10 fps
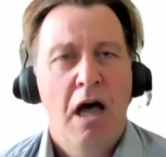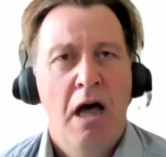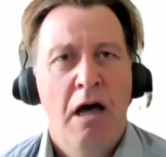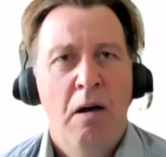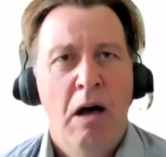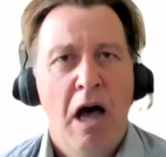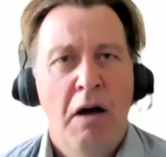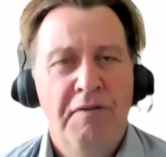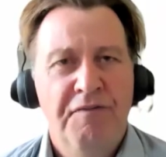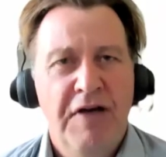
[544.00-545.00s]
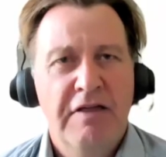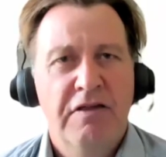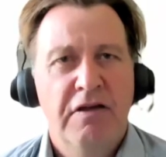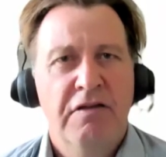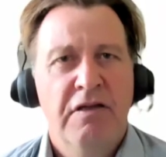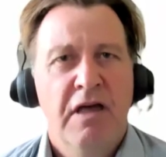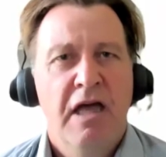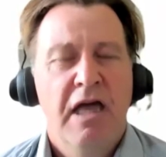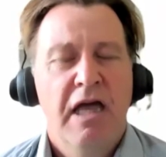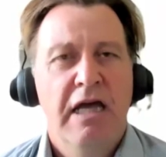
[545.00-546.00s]
are investors
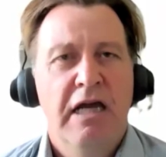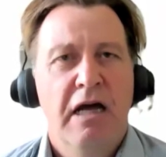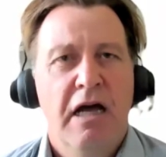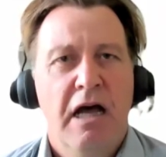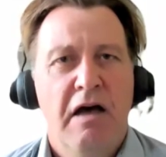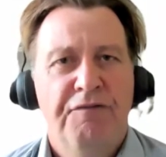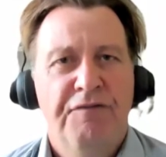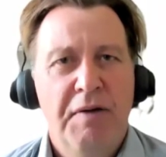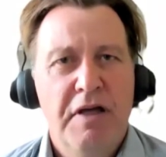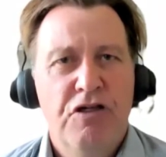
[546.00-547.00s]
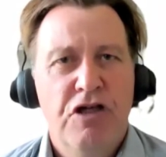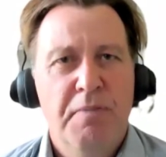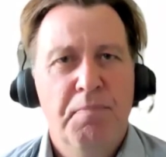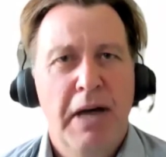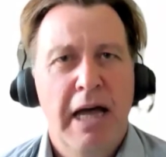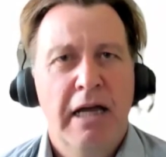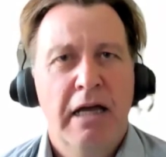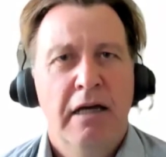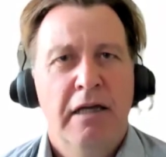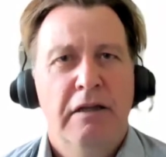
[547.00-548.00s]
in a very cheap bank
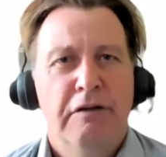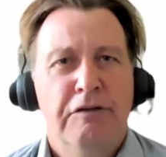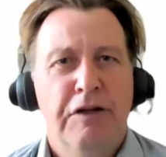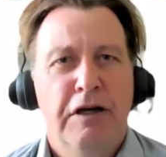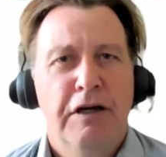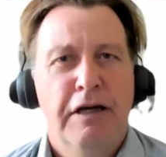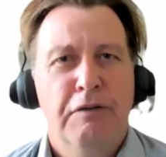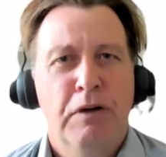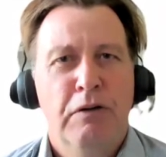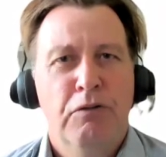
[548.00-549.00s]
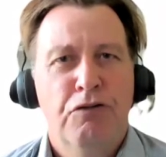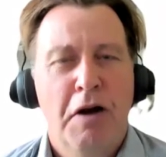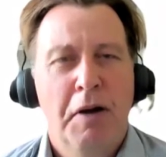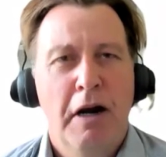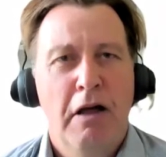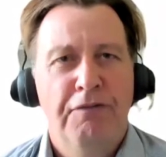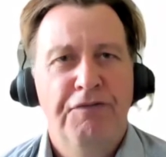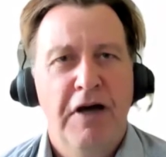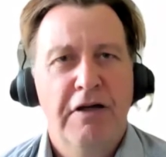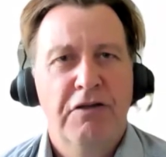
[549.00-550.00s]
that will grow a lot
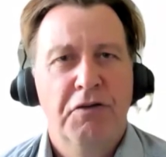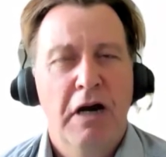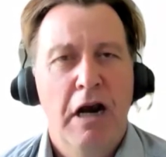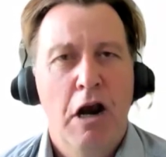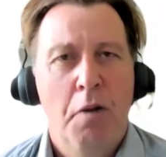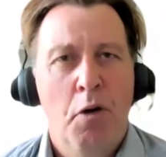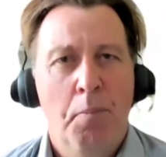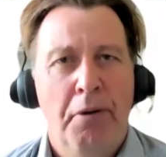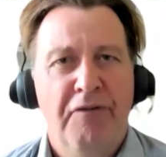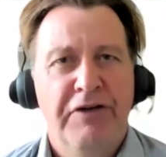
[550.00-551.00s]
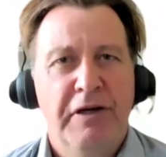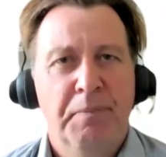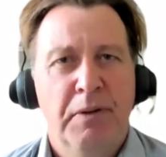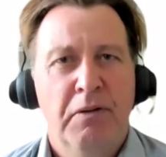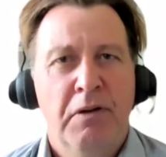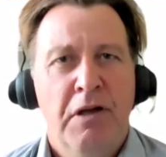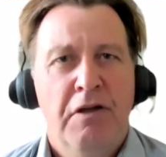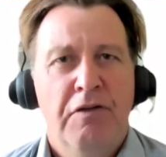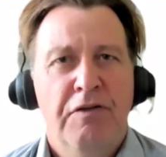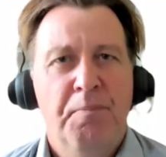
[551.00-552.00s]
faster and a lot more profitable
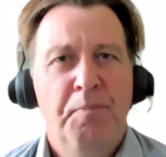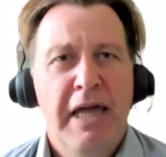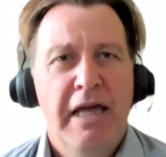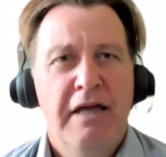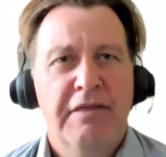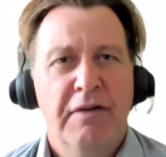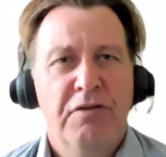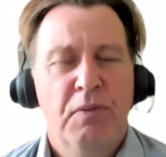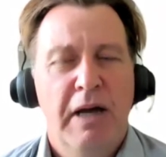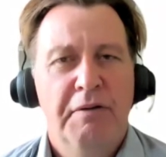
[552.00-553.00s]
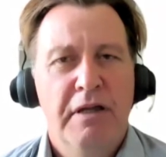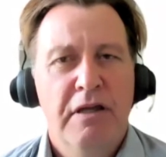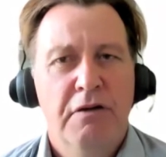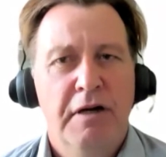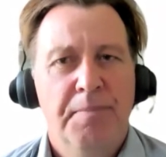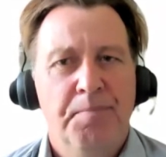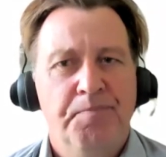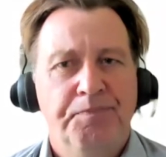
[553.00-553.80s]
than peers elsewhere in Europe.